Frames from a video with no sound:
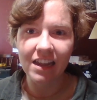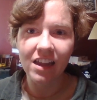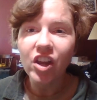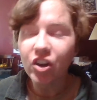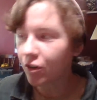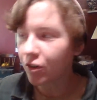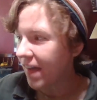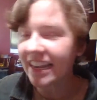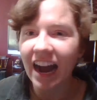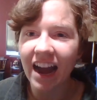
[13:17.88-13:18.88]
You're
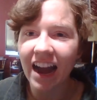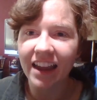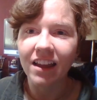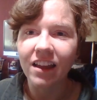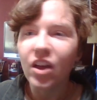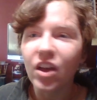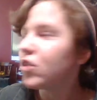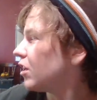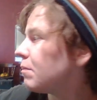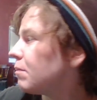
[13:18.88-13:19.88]
that guy. They're
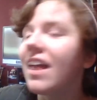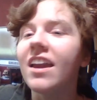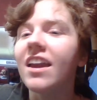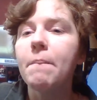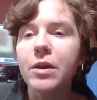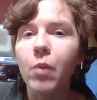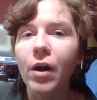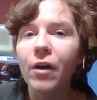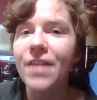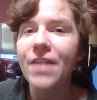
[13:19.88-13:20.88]
going to be like,
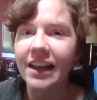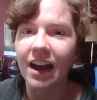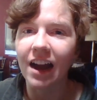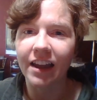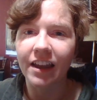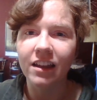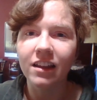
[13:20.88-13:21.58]
beware of that guy.